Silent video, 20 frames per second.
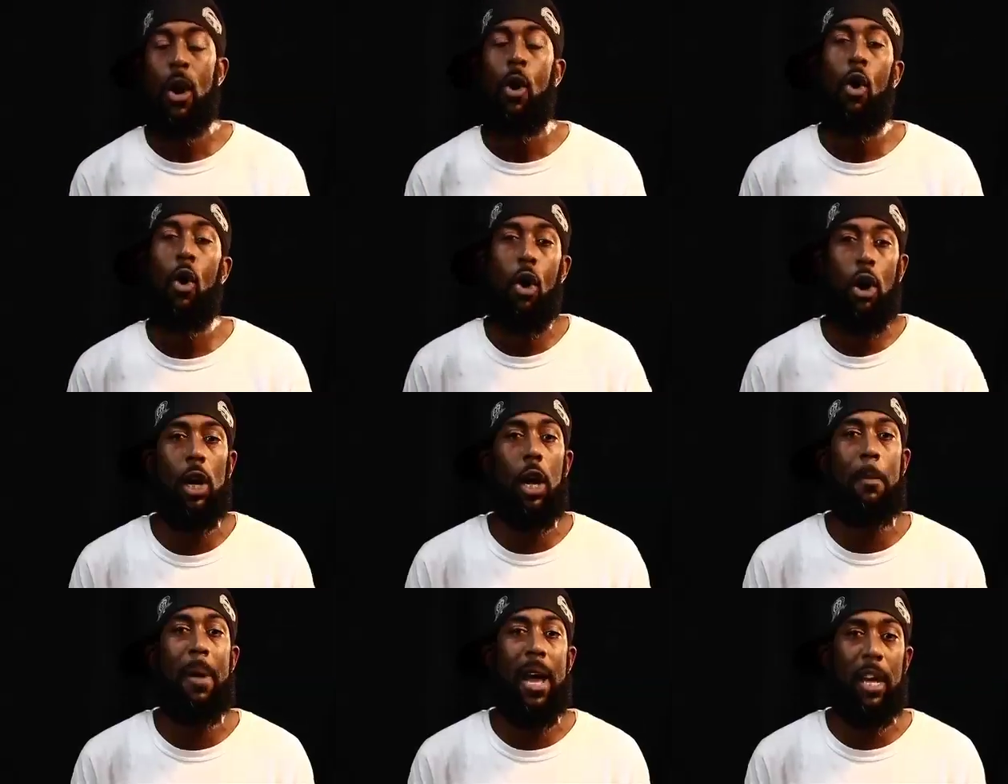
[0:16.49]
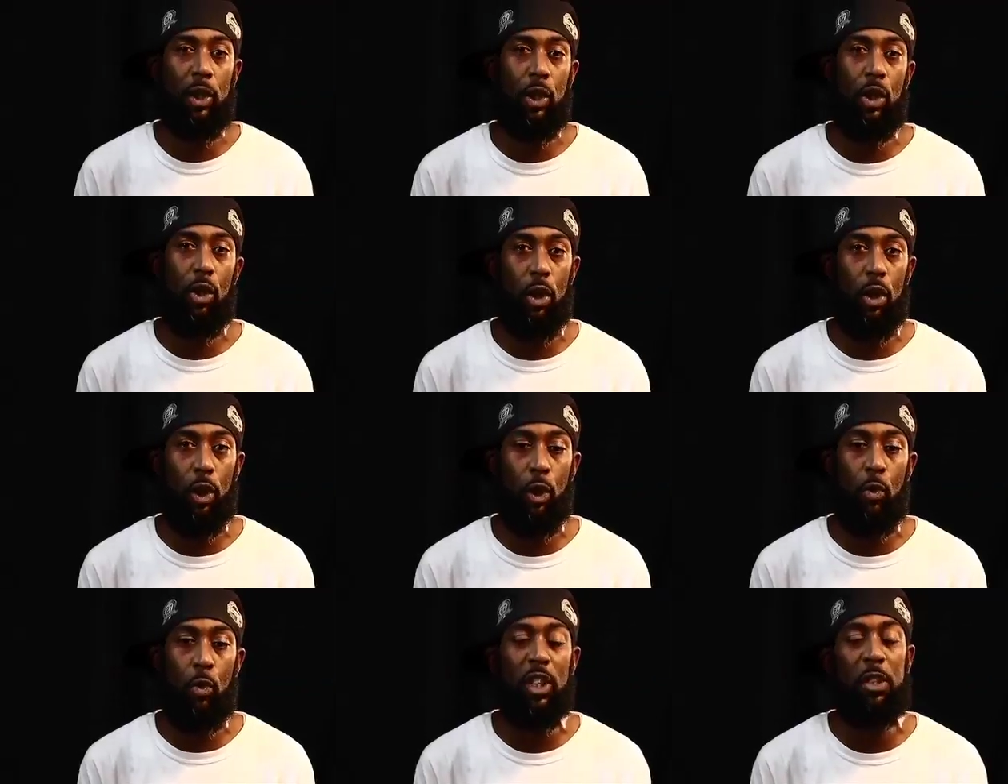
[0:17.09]
All I'm asking y'all to
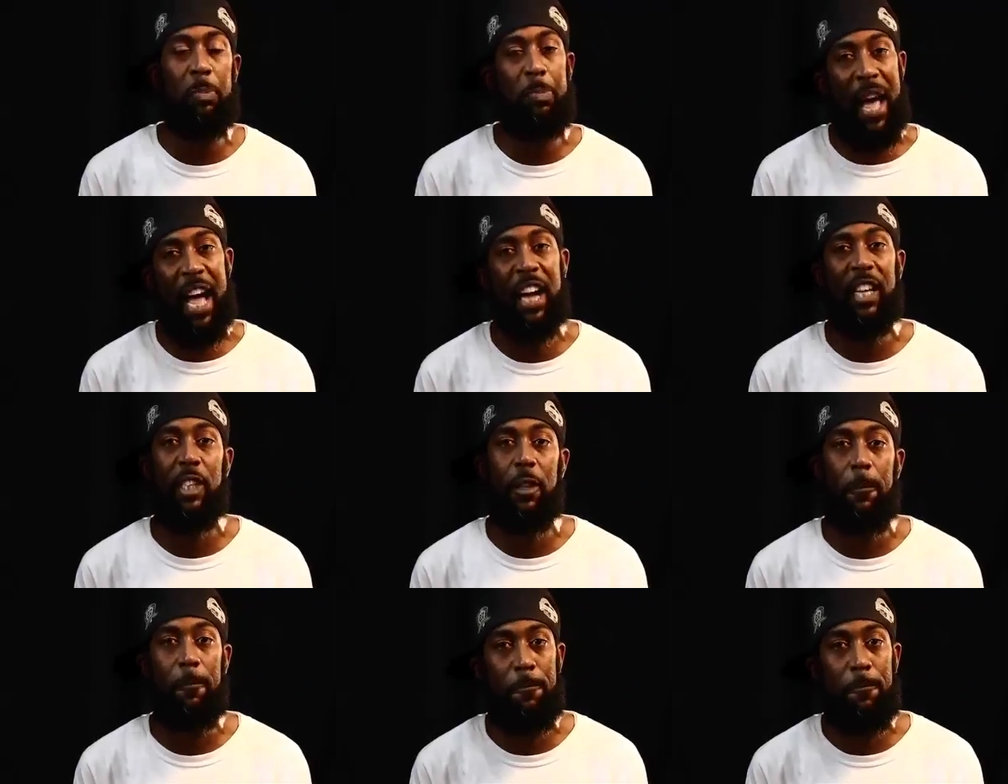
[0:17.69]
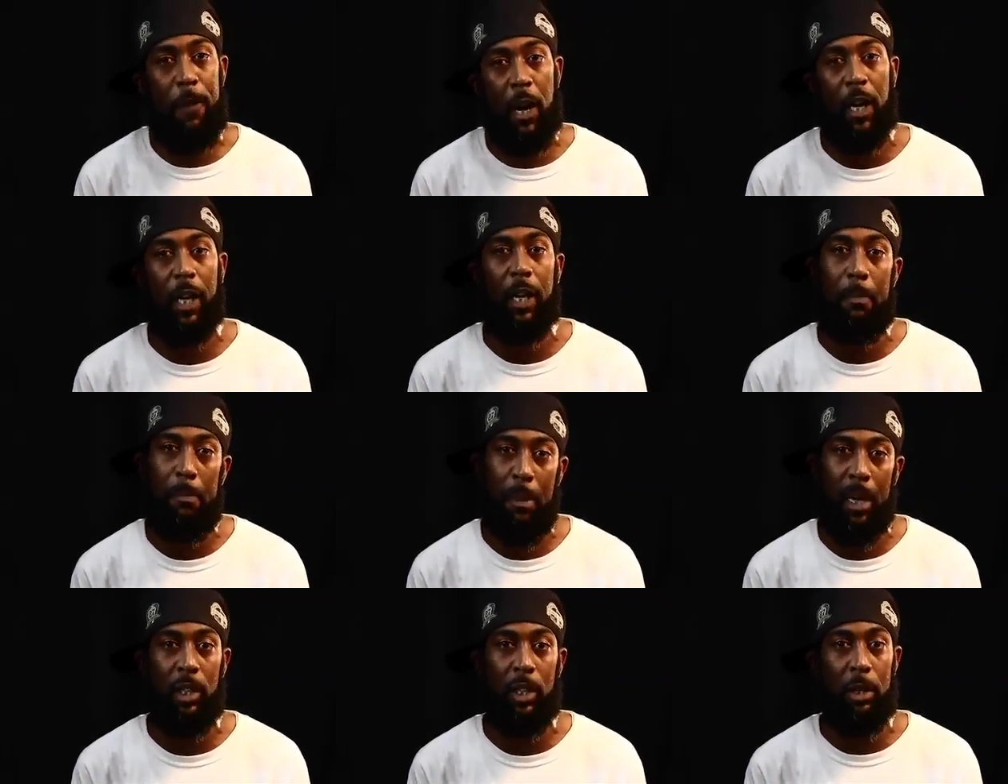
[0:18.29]
do is balance
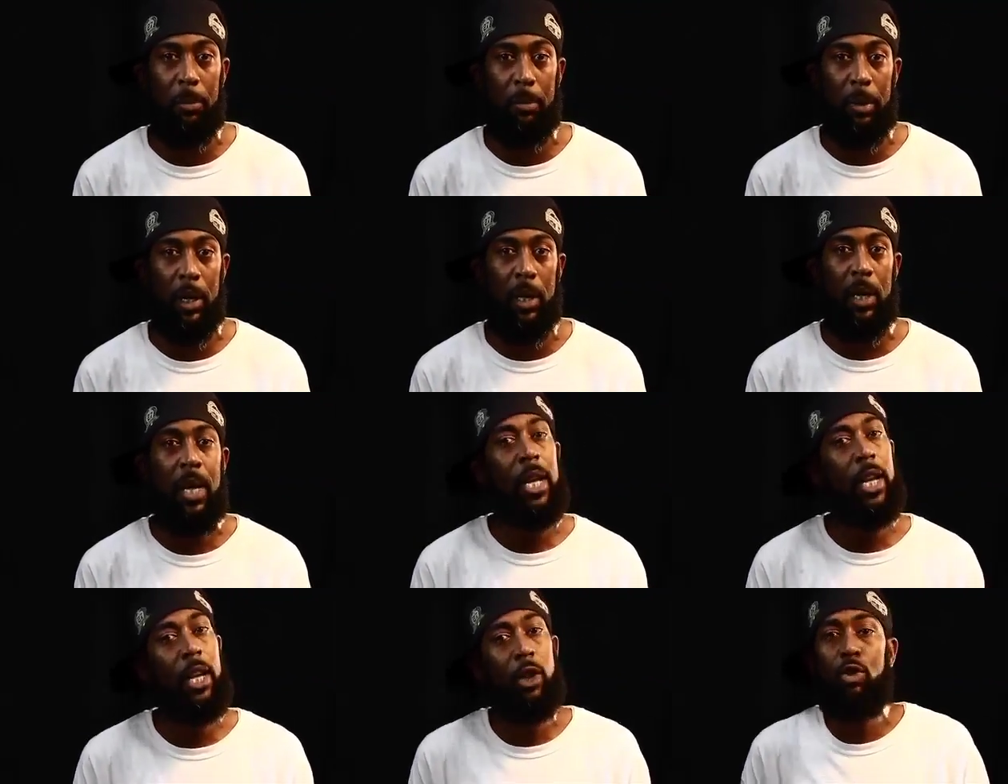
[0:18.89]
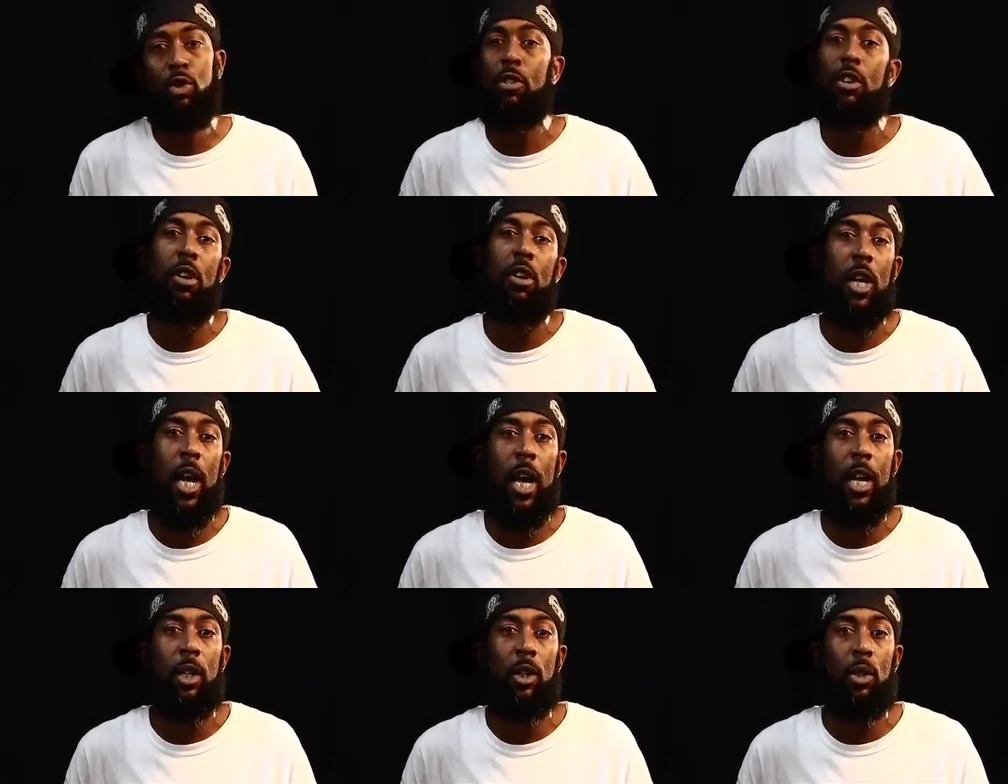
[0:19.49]
it be. That's all y'all
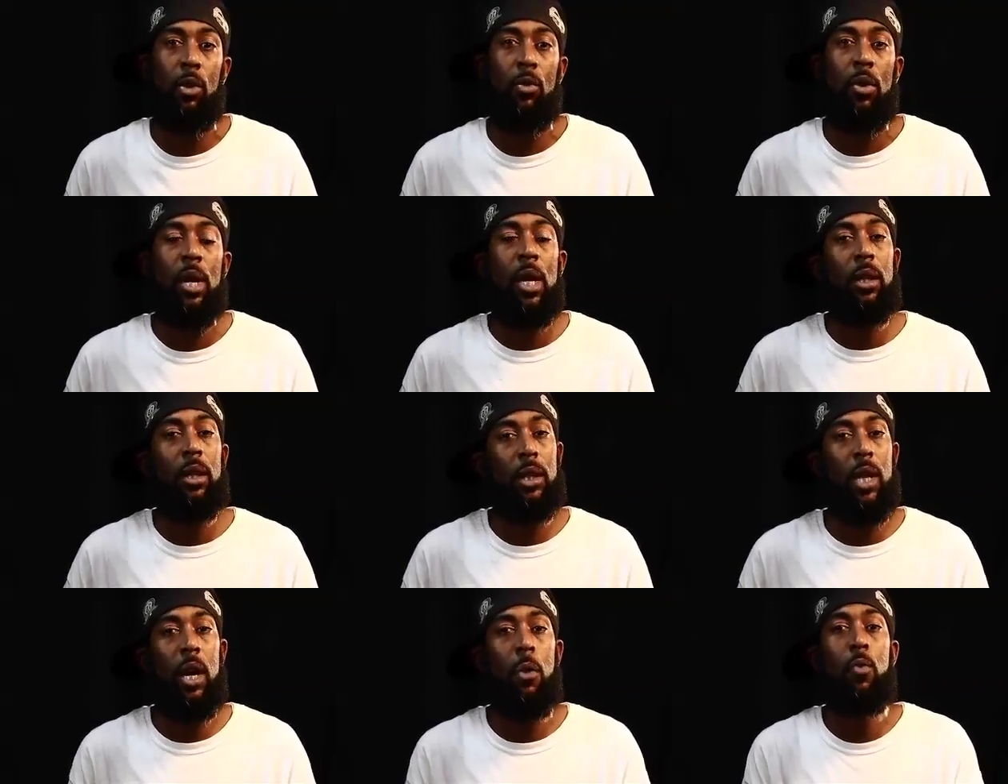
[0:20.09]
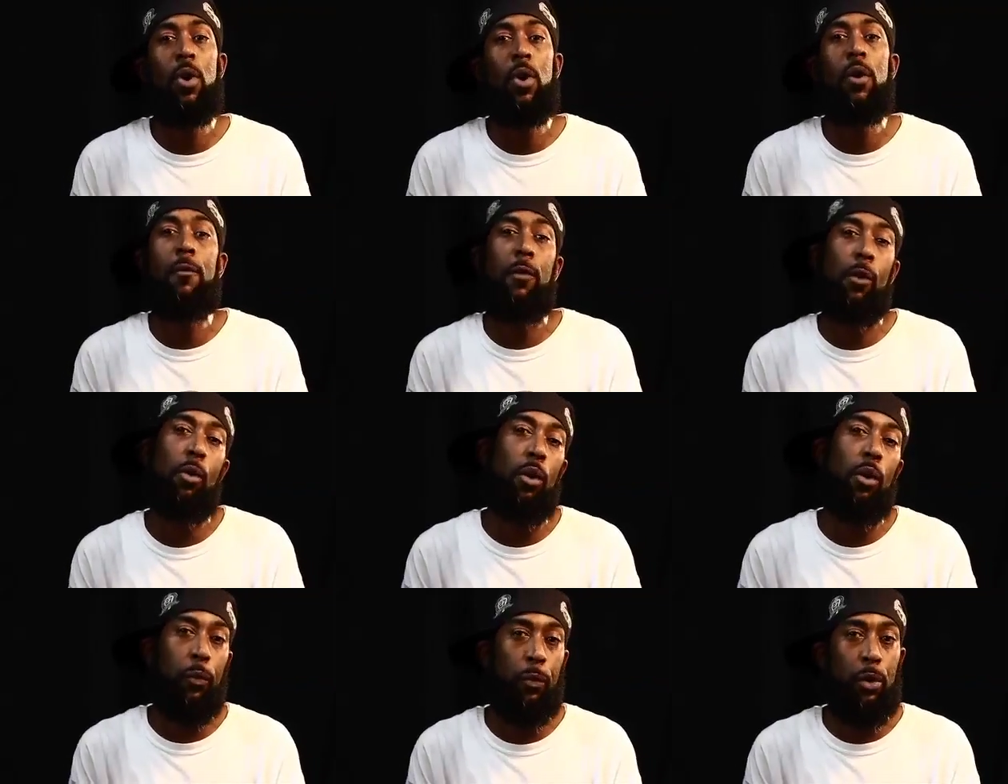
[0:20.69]
got to do. Son, we
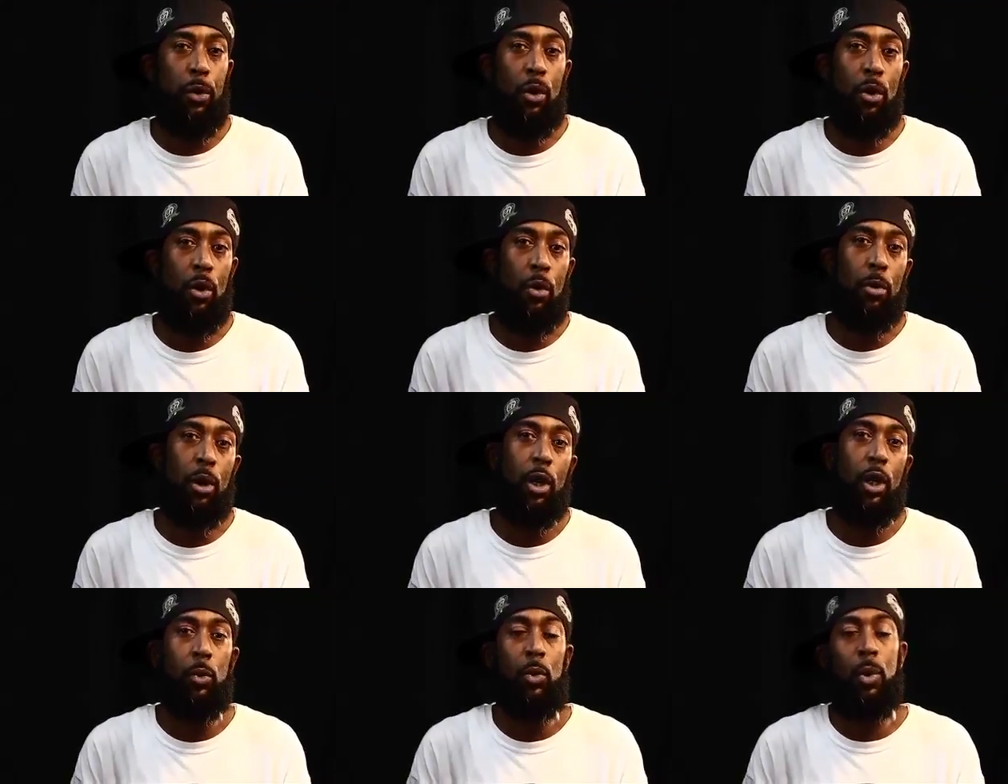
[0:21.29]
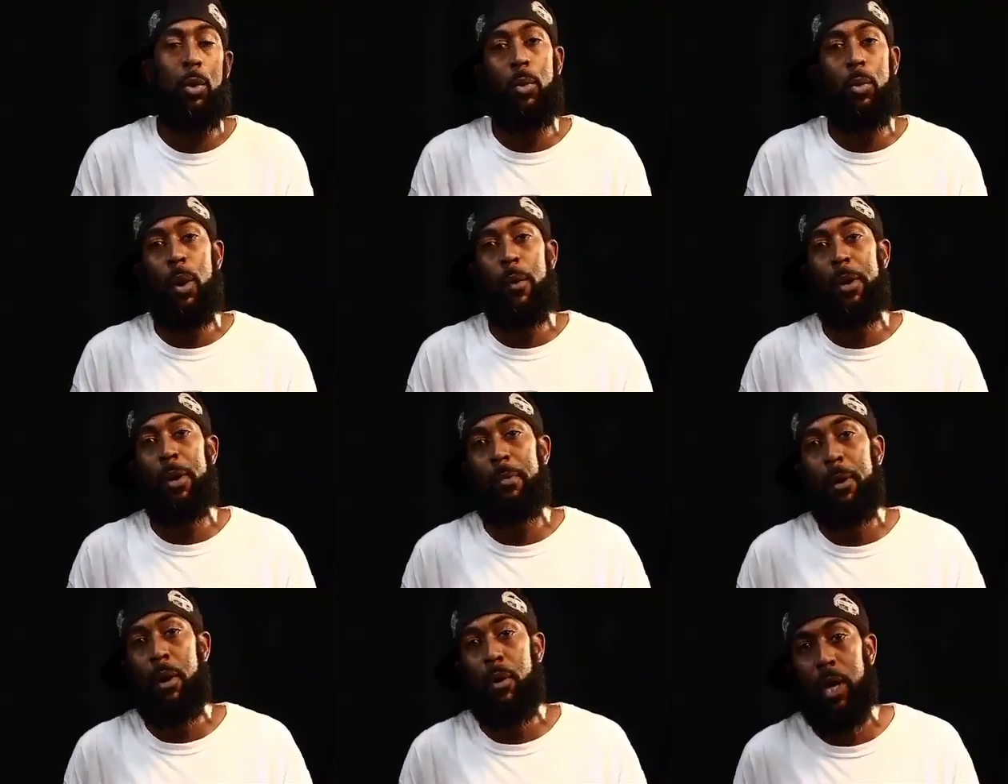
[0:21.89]
voted for y'all because we were worried
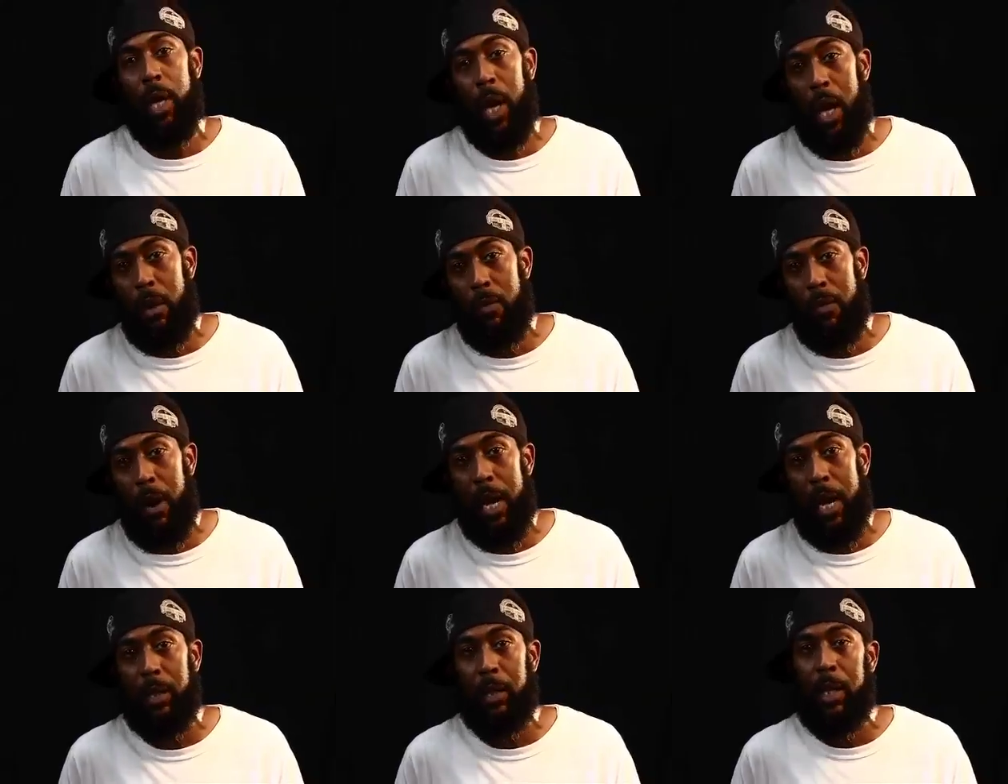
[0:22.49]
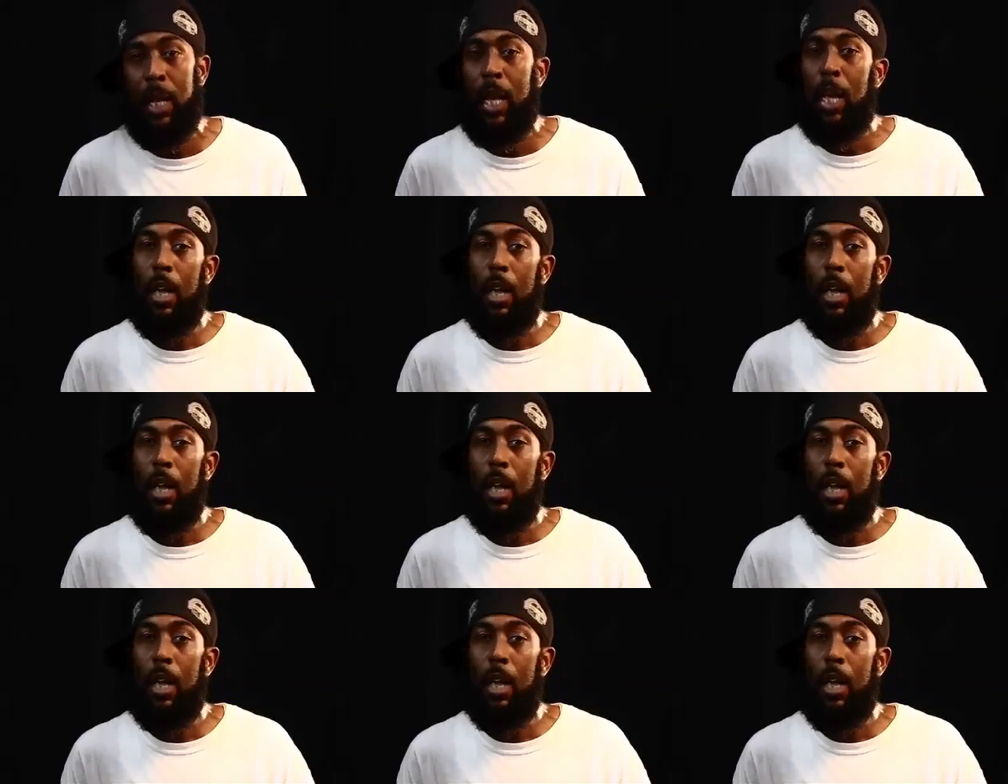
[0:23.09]
about gay rights,